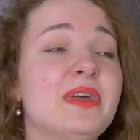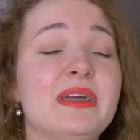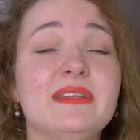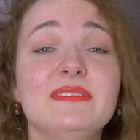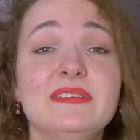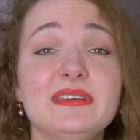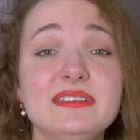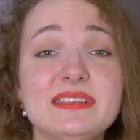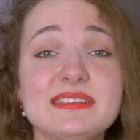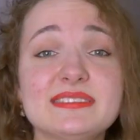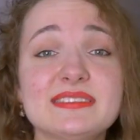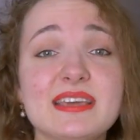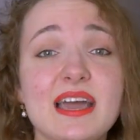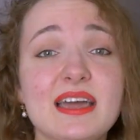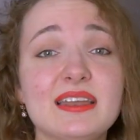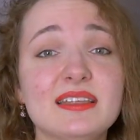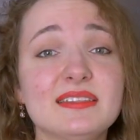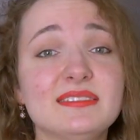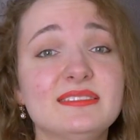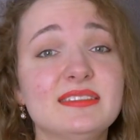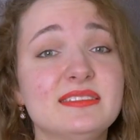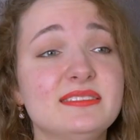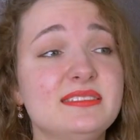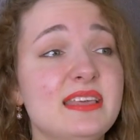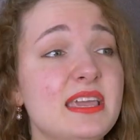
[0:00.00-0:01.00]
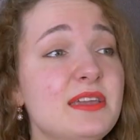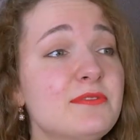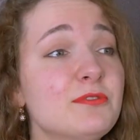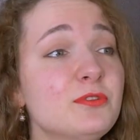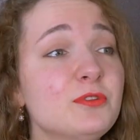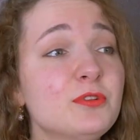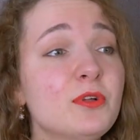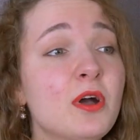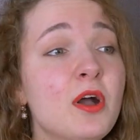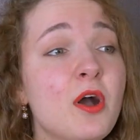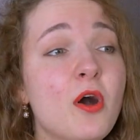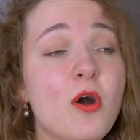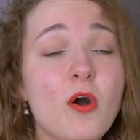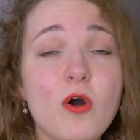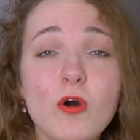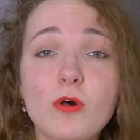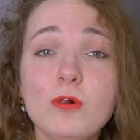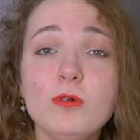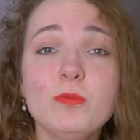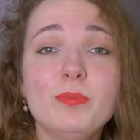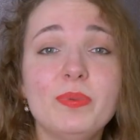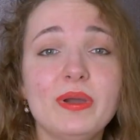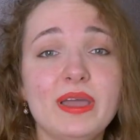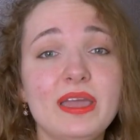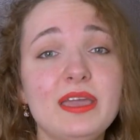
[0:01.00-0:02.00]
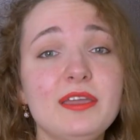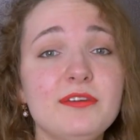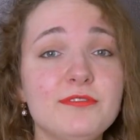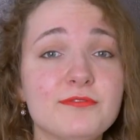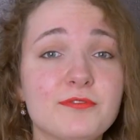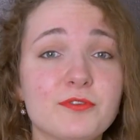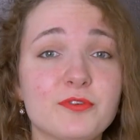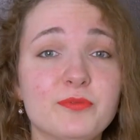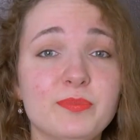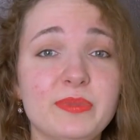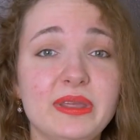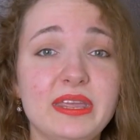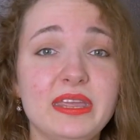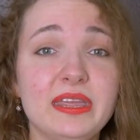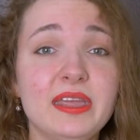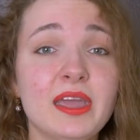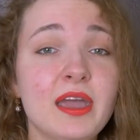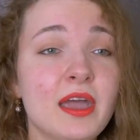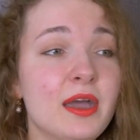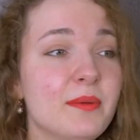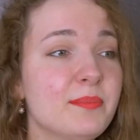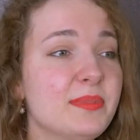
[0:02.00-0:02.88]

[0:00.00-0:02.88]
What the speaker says: and they decided that they will all pay for me,